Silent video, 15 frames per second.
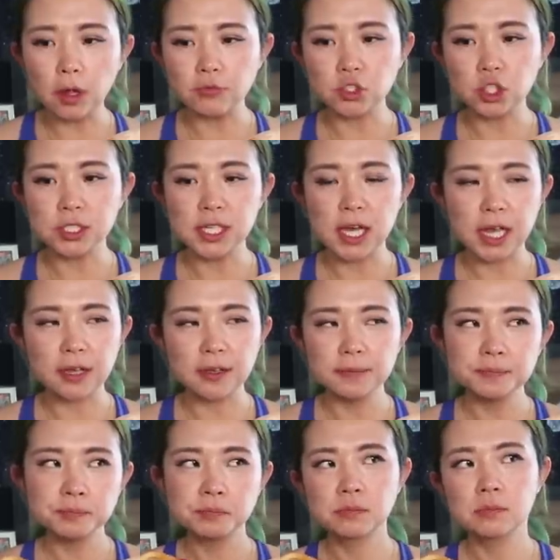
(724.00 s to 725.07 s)
of just like
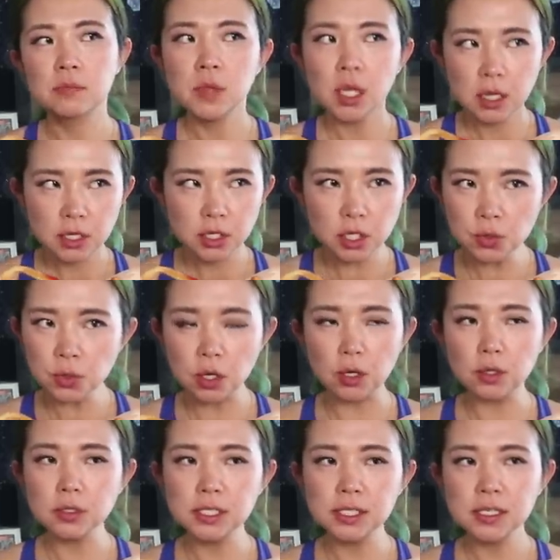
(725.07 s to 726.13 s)

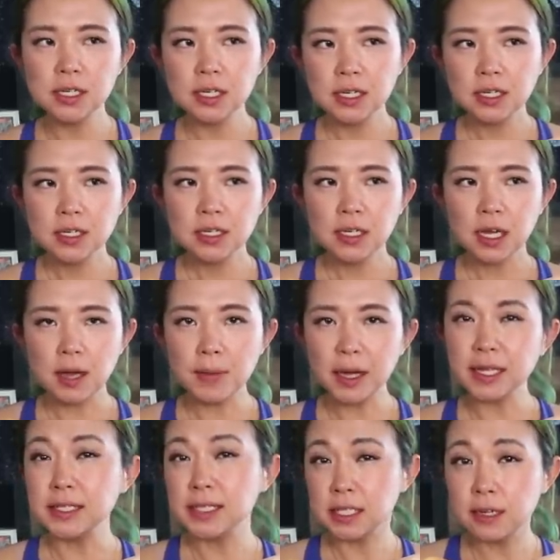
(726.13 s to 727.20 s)
noodles, I
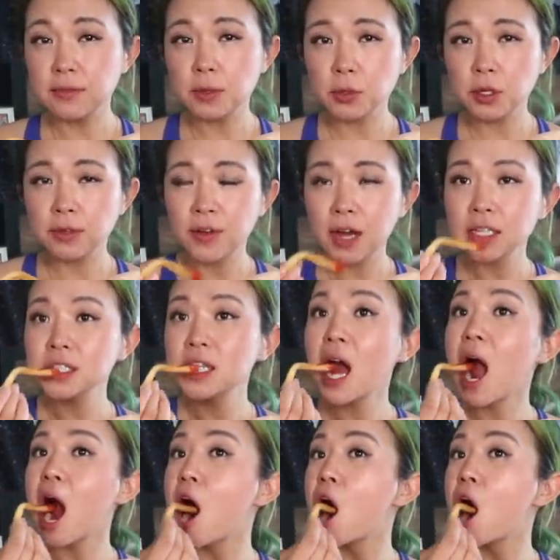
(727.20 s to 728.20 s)
might get sick of it pretty fast.